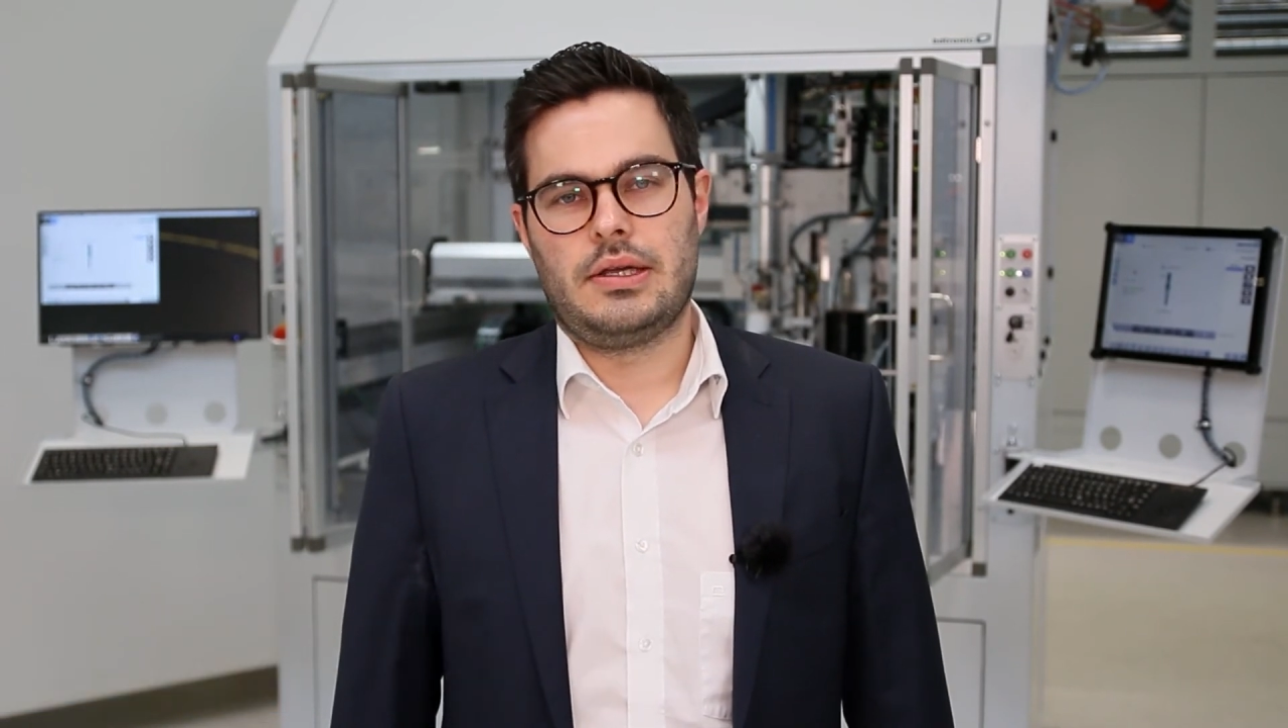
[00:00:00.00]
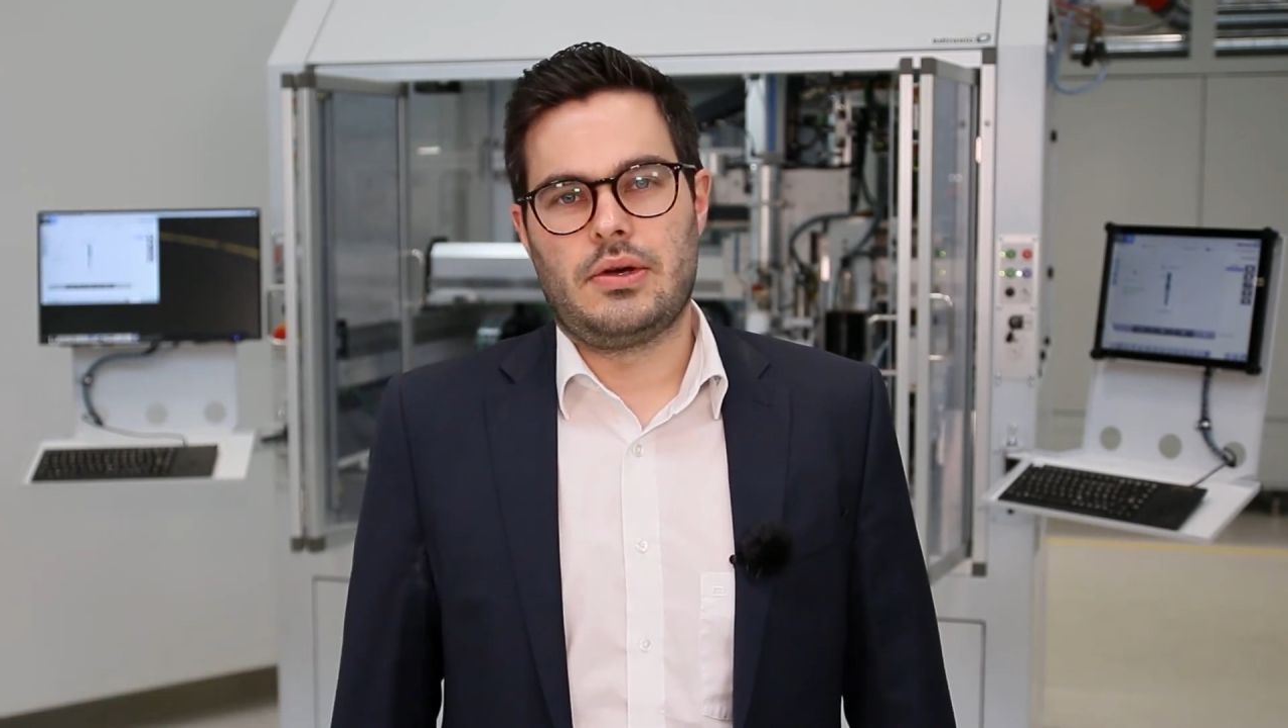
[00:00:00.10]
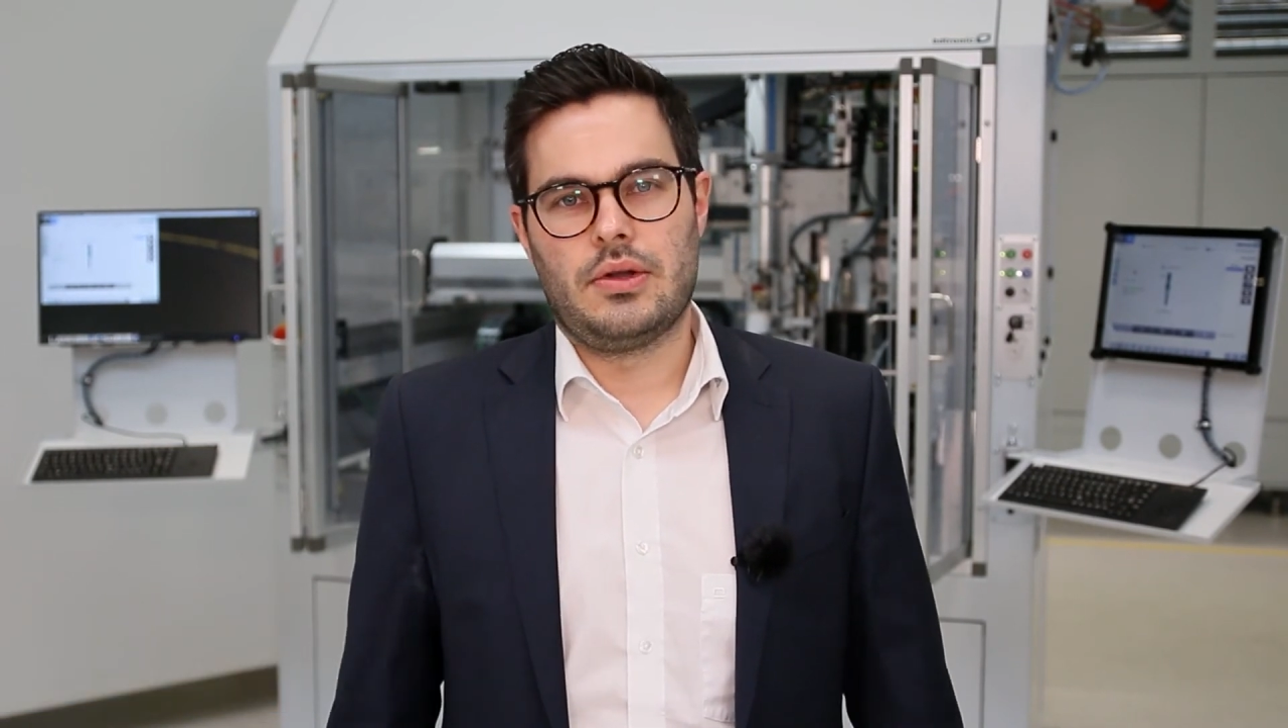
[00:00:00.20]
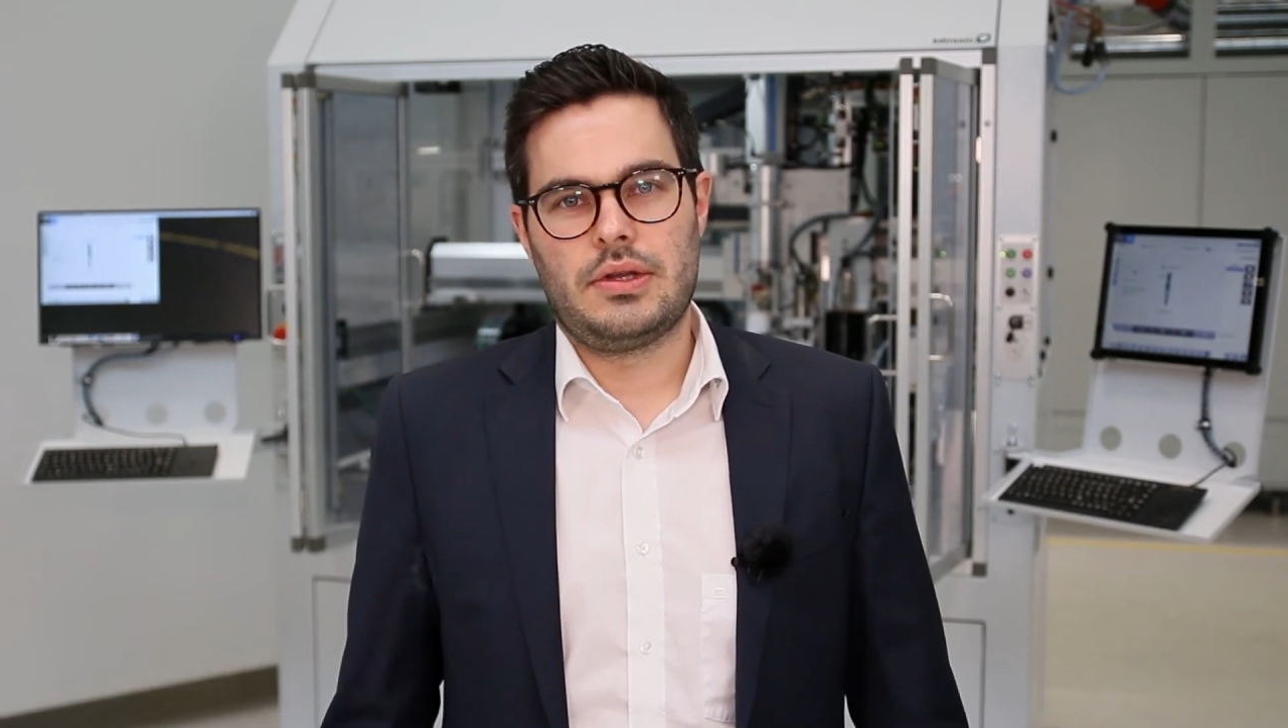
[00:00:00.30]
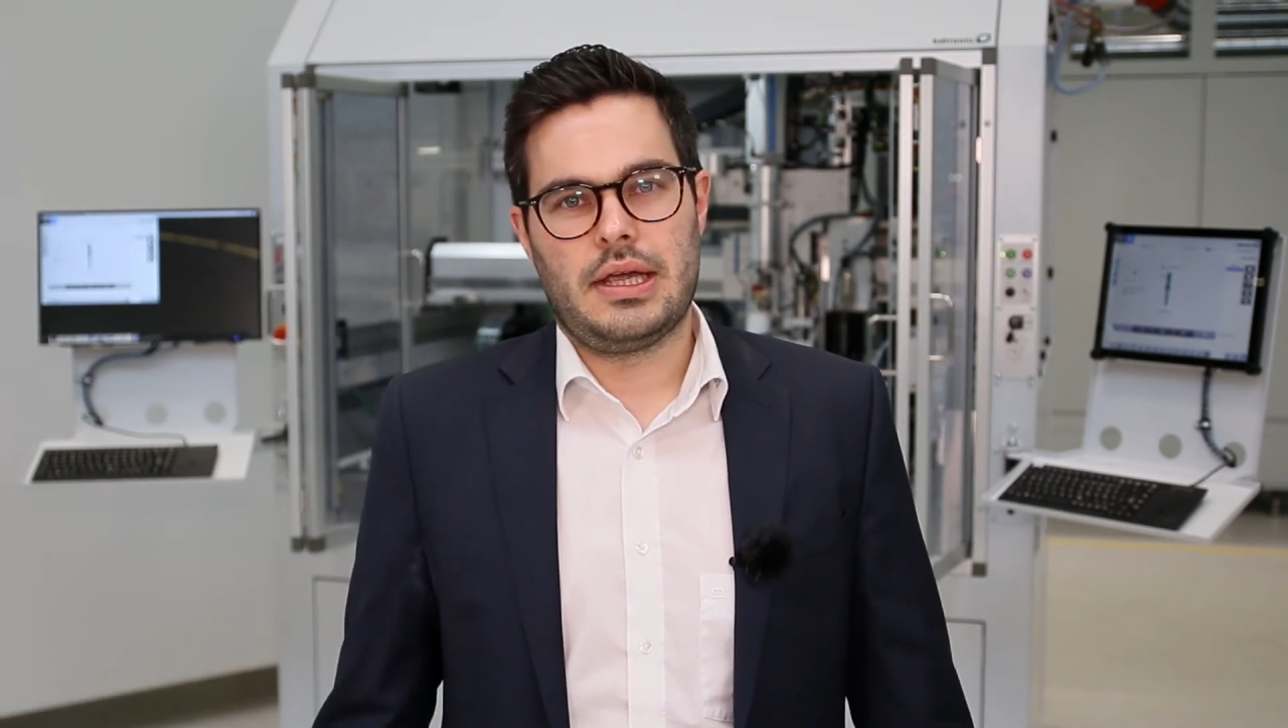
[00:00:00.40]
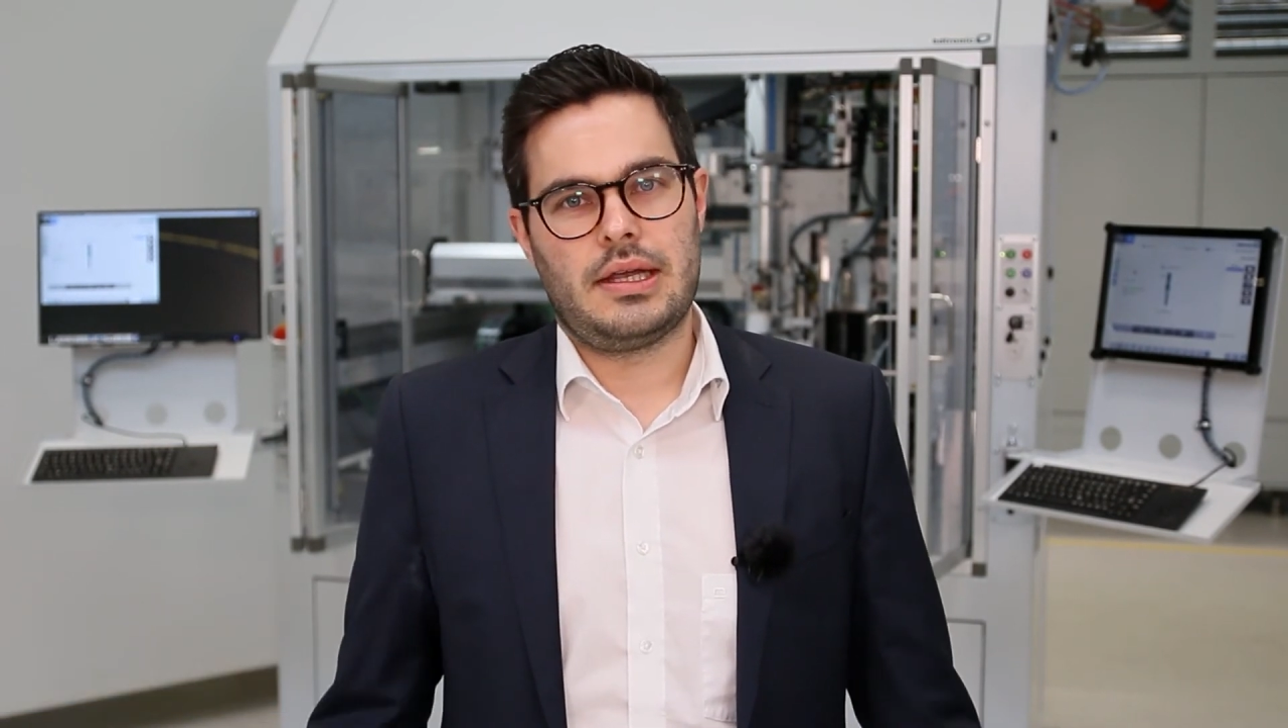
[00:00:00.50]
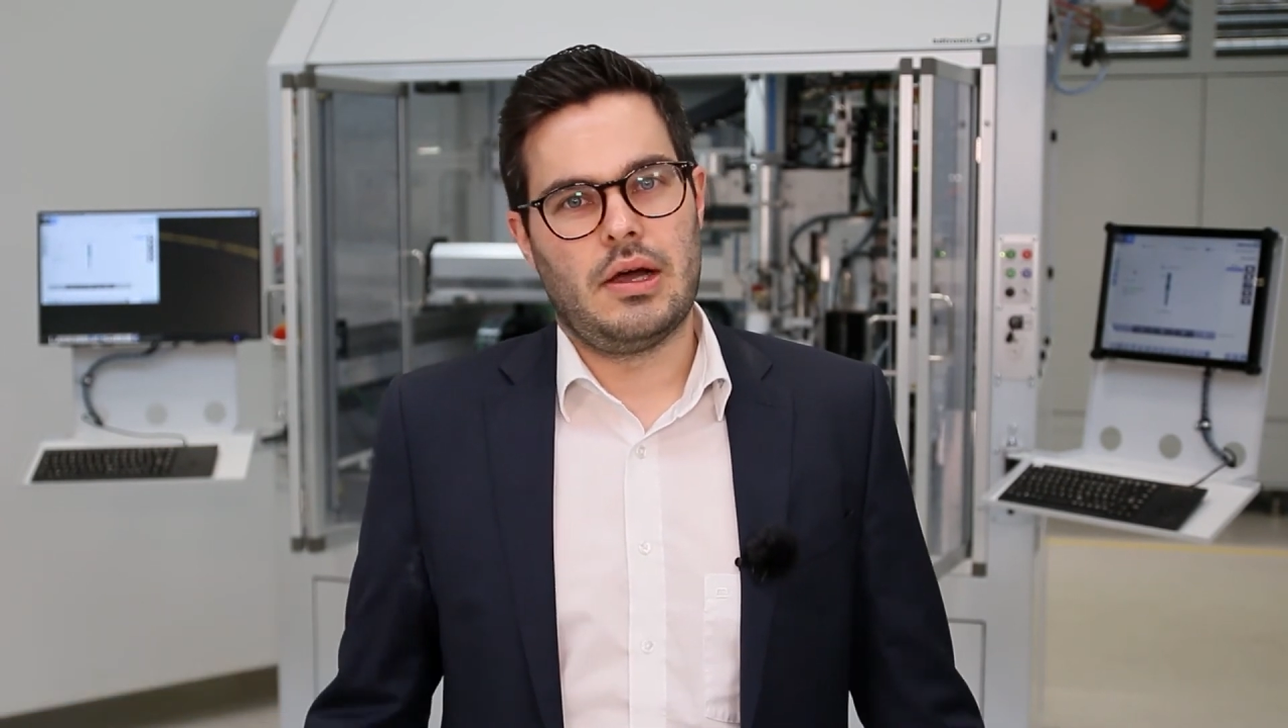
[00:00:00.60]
contact